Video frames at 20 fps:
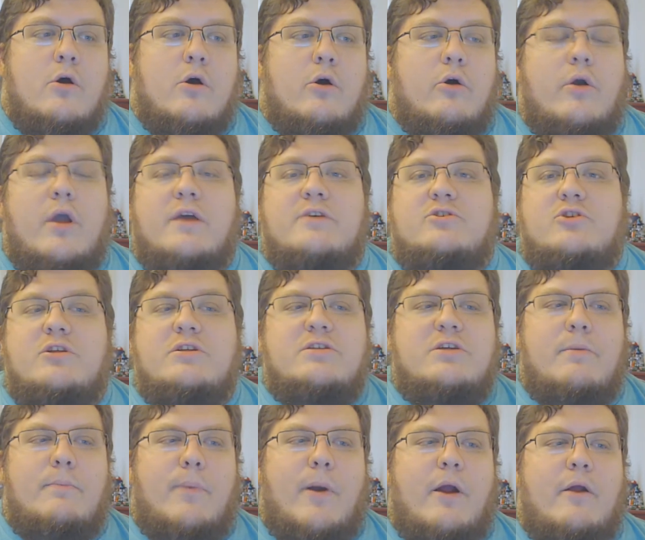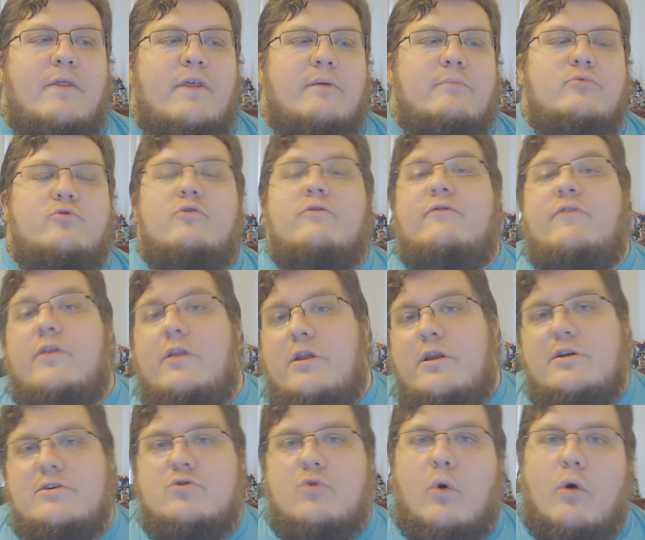Okay, so let's compare them to a
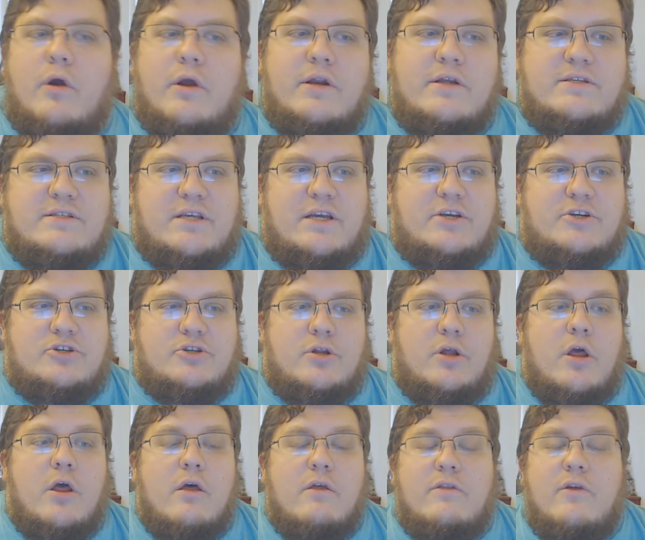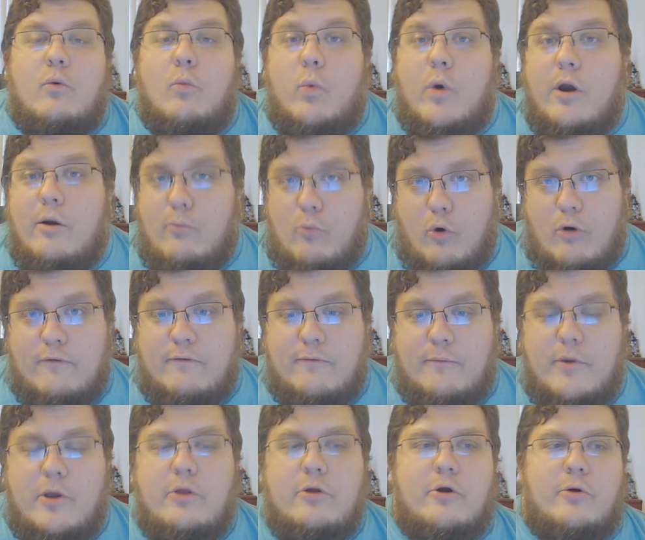villainous organization that we're more
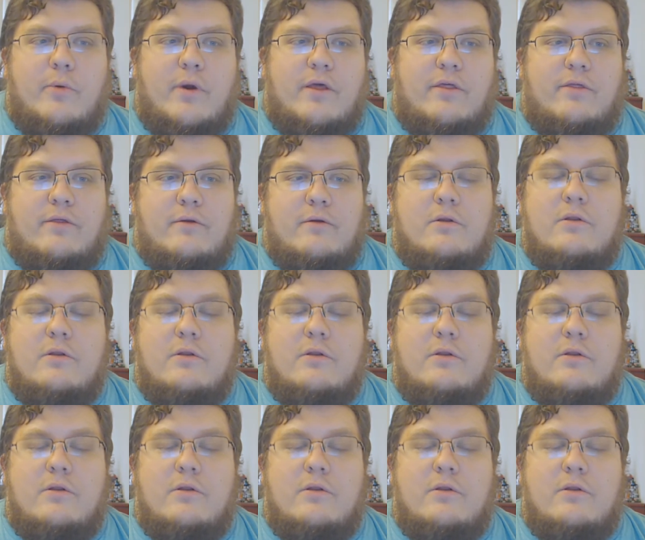familiar with.